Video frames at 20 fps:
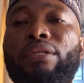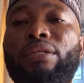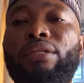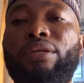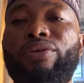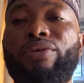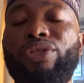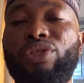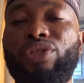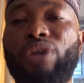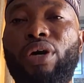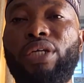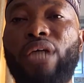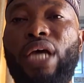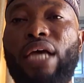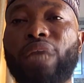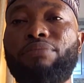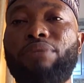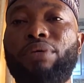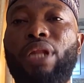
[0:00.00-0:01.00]
The
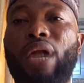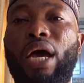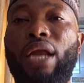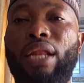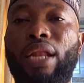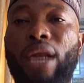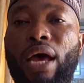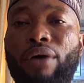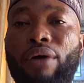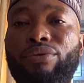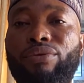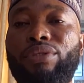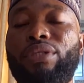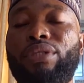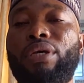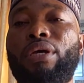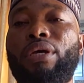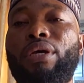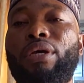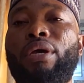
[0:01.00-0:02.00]
result has been
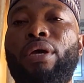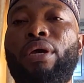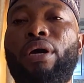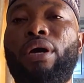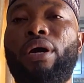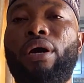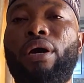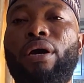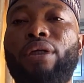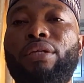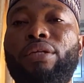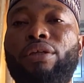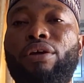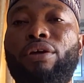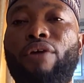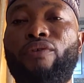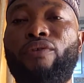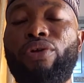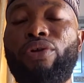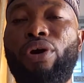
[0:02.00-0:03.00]
announced.
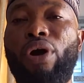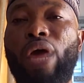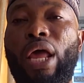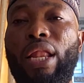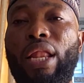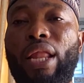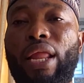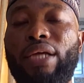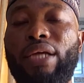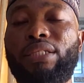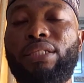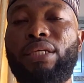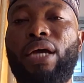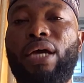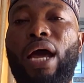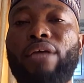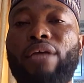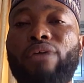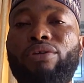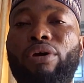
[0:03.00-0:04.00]
The governor elect
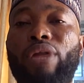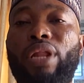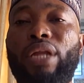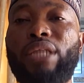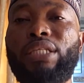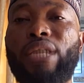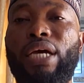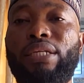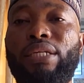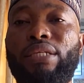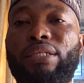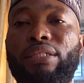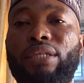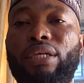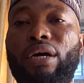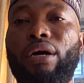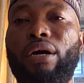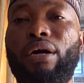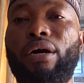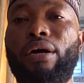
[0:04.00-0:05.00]
has collected
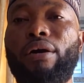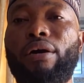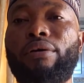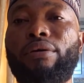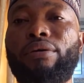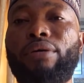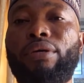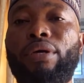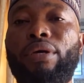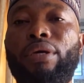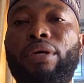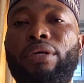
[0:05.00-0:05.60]
his letter,